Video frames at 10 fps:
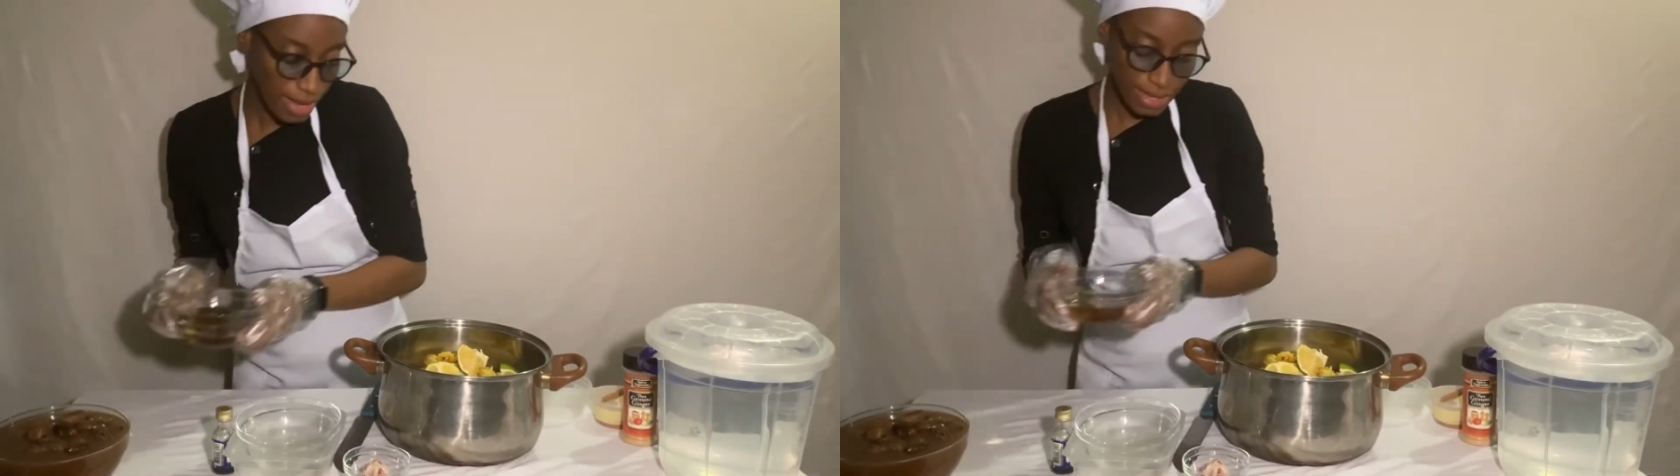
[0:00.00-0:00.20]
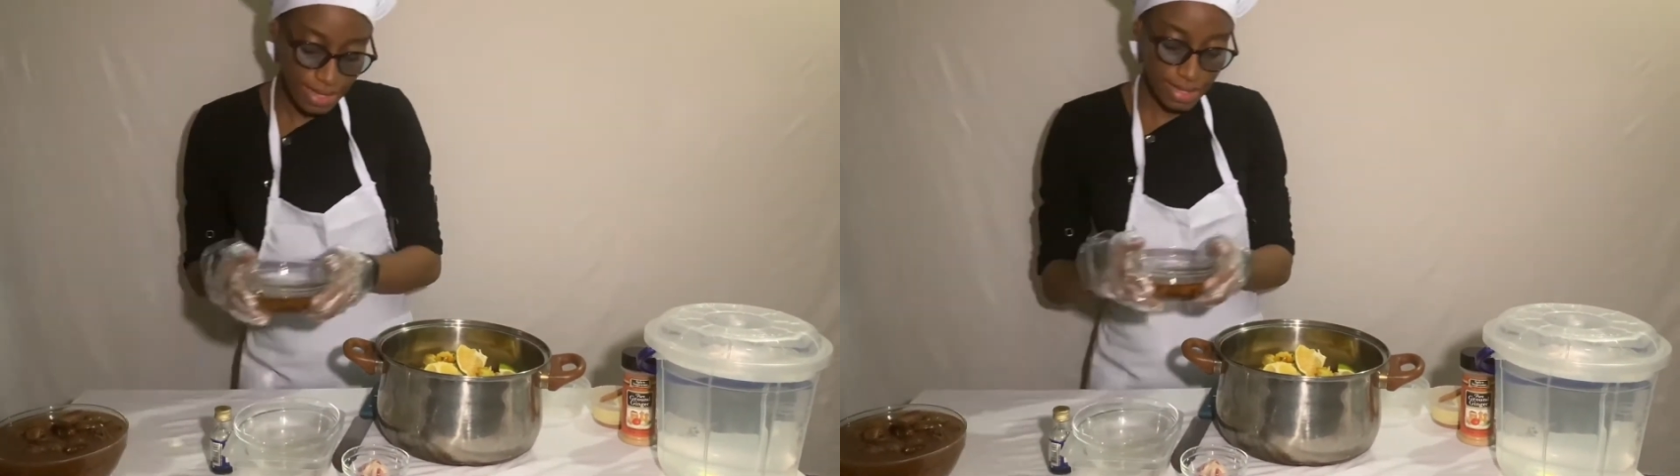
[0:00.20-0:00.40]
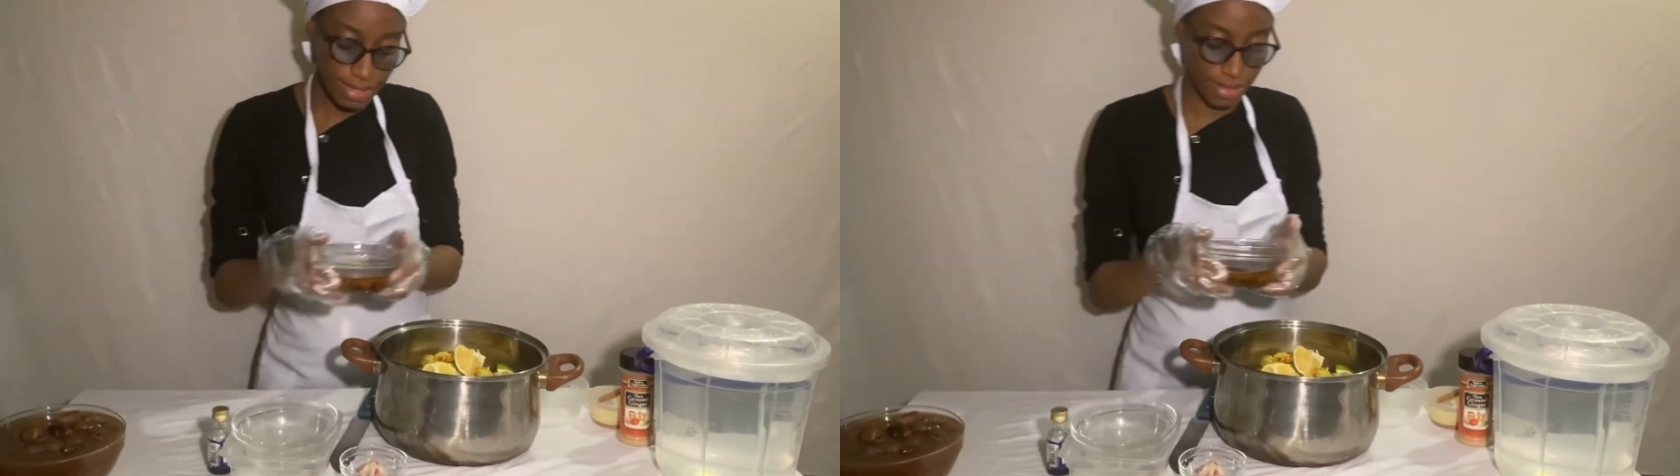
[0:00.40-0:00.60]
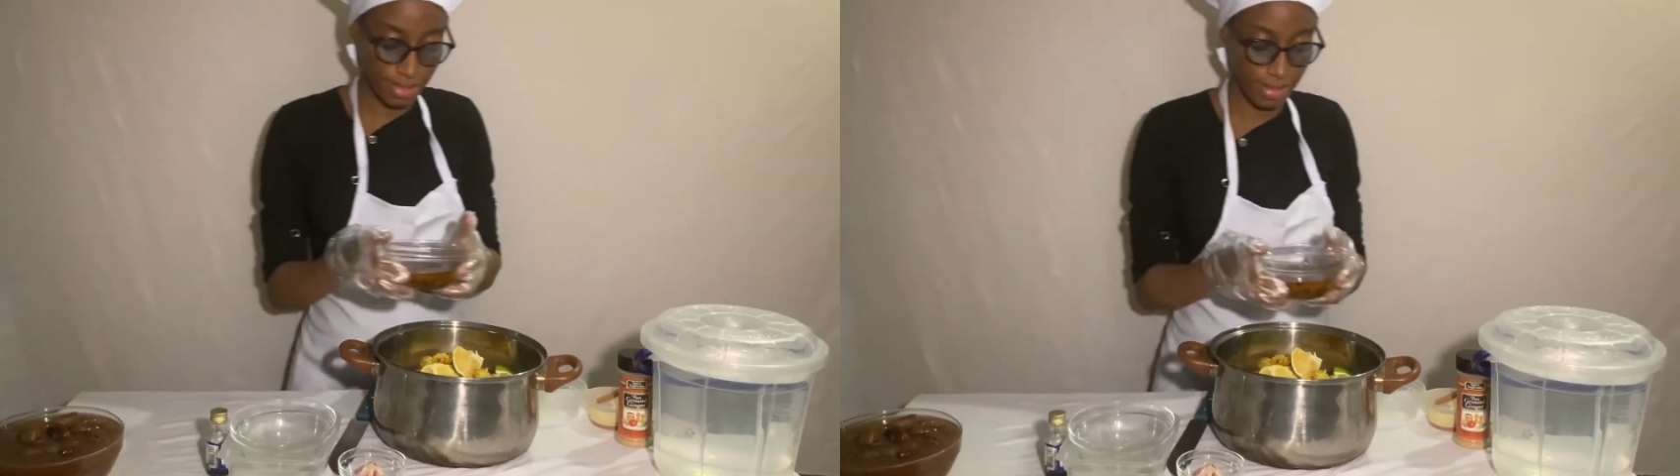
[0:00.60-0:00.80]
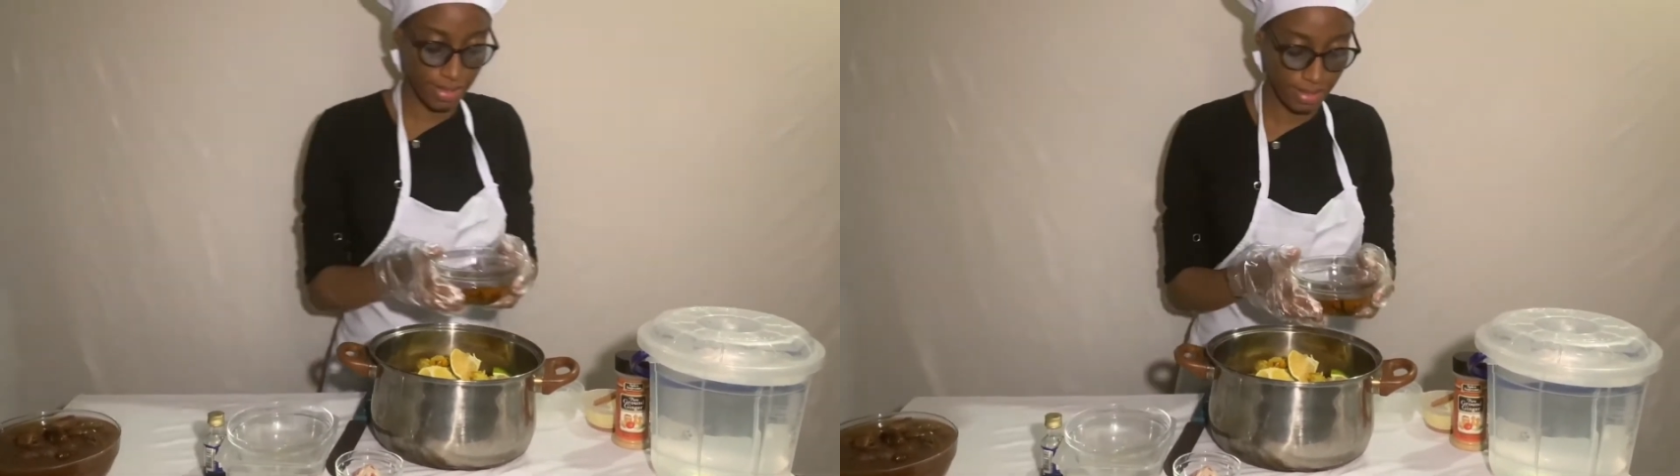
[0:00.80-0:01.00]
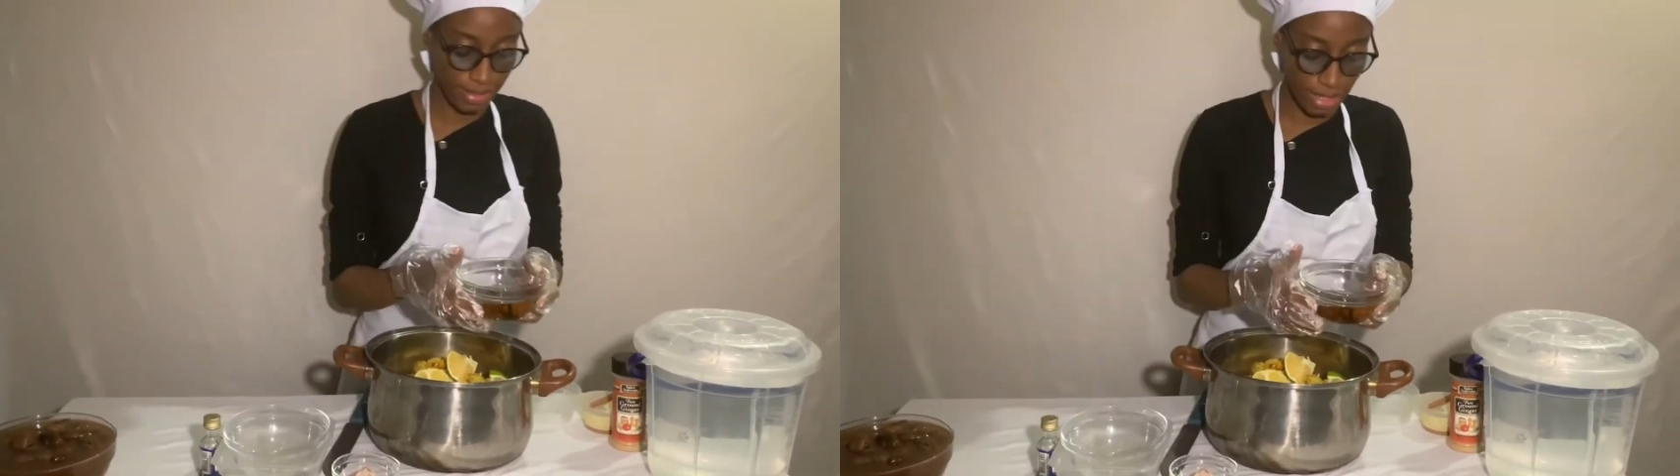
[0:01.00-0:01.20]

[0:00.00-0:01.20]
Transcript: is the